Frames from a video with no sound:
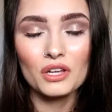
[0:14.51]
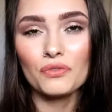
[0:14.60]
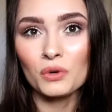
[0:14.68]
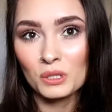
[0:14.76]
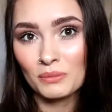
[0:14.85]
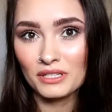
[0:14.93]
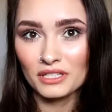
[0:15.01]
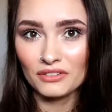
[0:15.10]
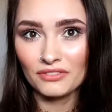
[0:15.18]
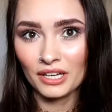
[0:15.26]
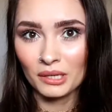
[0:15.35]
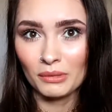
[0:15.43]
to force
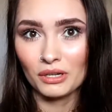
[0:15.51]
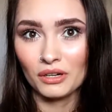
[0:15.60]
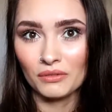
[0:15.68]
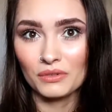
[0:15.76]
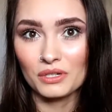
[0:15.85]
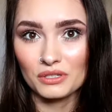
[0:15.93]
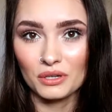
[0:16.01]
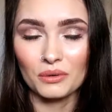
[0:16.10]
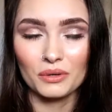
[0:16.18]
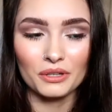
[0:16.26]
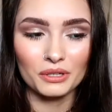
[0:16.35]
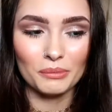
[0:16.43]
myself out of my comfort
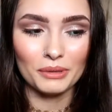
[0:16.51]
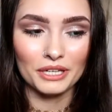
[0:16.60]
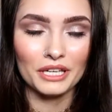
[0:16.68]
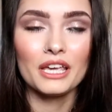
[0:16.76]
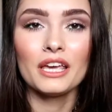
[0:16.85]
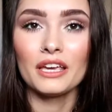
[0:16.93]
zone a little bit.